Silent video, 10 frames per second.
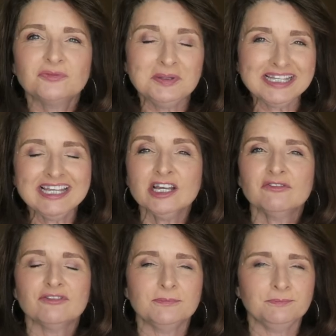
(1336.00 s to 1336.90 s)
Speaking
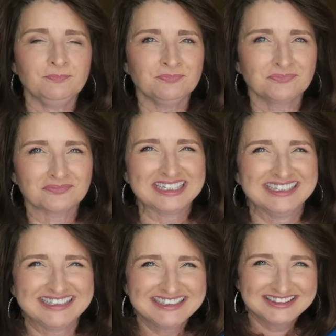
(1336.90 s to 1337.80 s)
of,
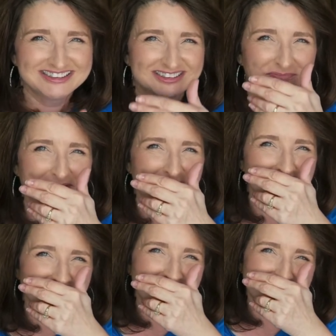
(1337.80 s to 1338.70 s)
I just spit
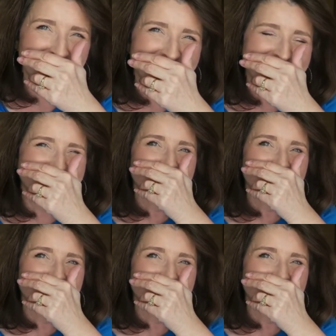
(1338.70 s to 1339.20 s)
all over.